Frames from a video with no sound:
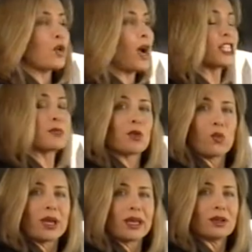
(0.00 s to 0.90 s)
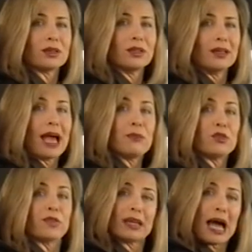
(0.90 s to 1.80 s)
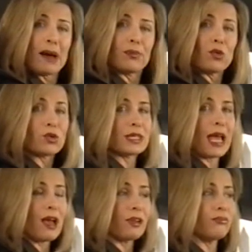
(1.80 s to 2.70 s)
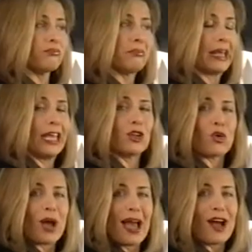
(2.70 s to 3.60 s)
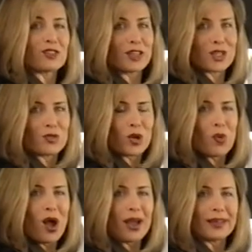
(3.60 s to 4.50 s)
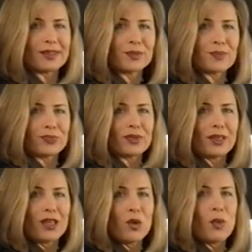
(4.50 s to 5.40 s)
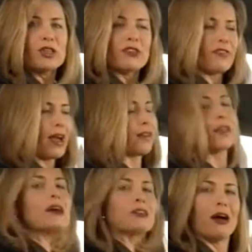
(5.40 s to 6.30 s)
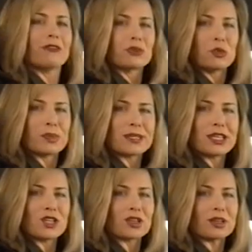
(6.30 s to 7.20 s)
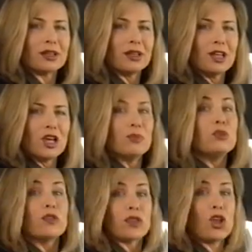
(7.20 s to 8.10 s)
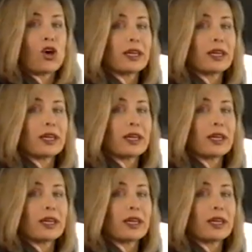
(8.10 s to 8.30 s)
Grasp the wheel and move it up or down, in or out as required. When you've found a comfortable position, move the